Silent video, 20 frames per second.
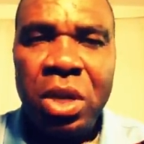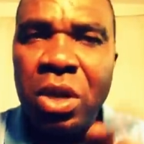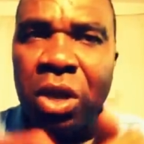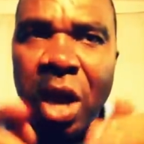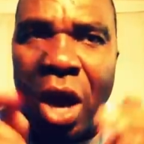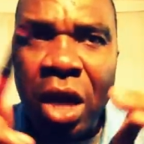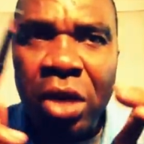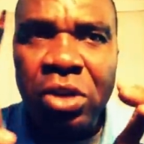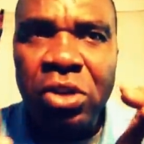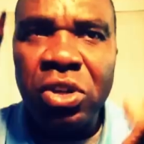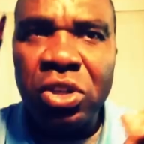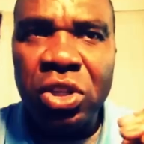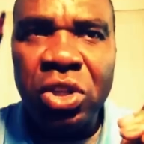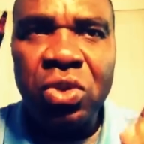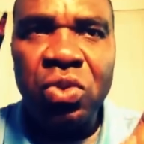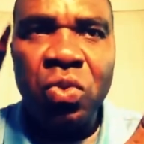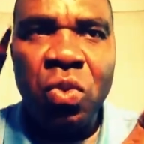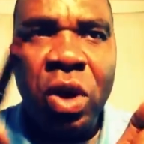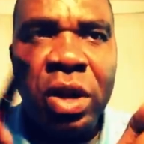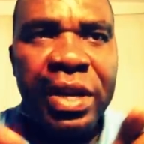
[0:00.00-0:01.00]
God
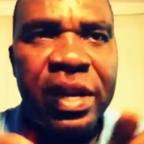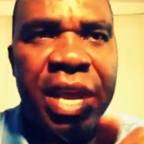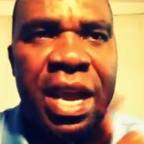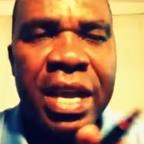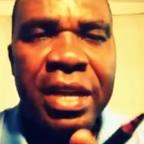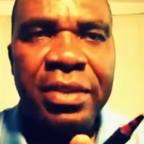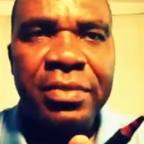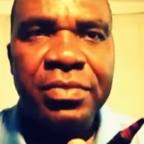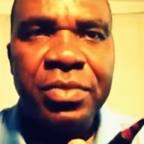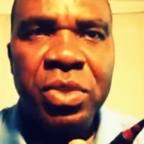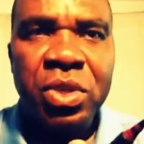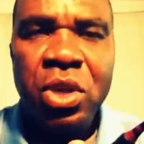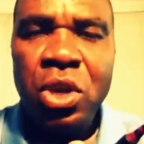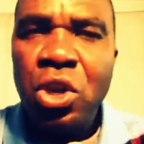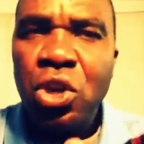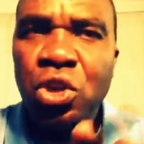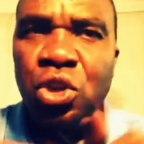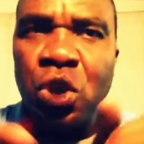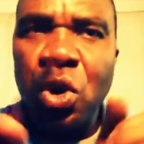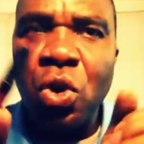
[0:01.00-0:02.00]
doesn't want that.
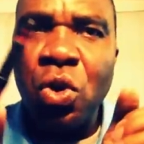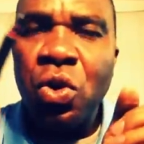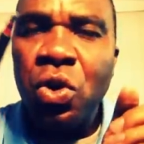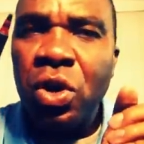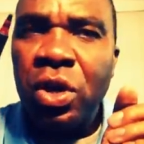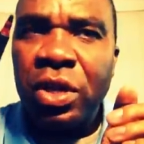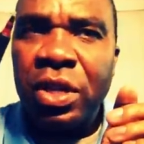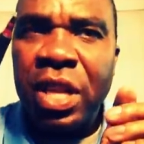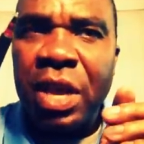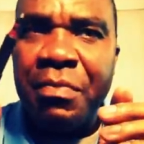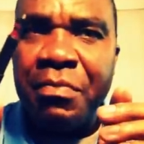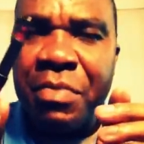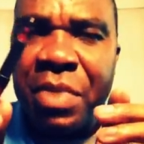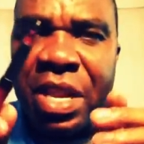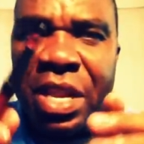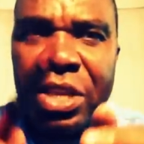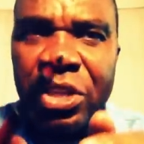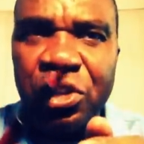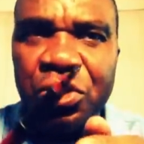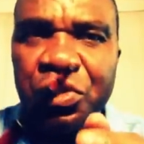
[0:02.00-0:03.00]
So the
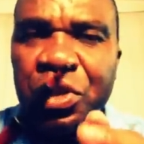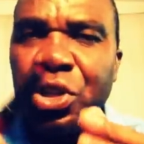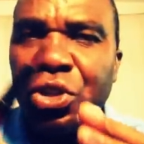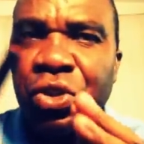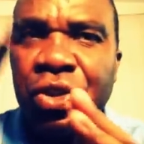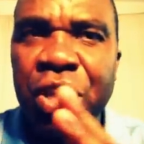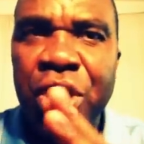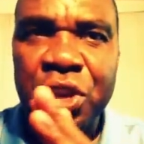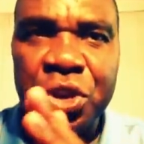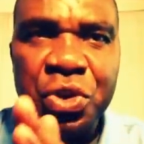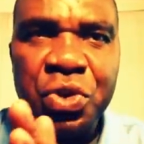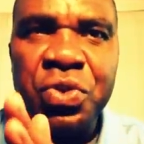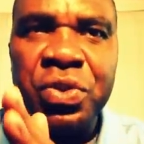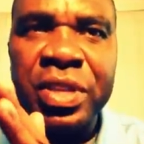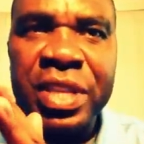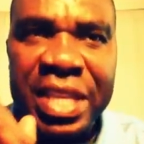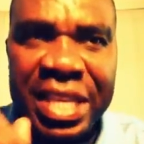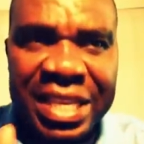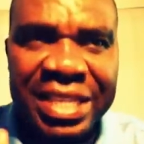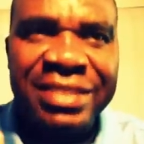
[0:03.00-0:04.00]
ministry to the
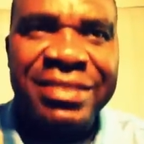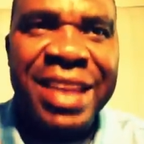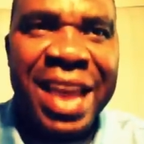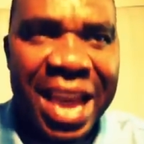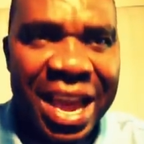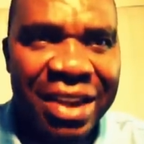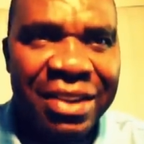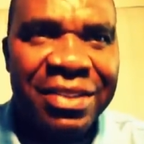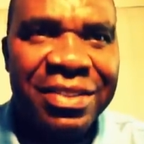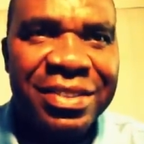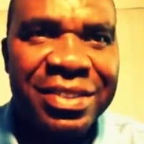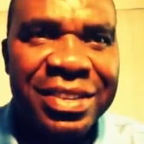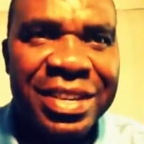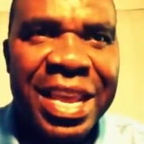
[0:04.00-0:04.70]
youth is there.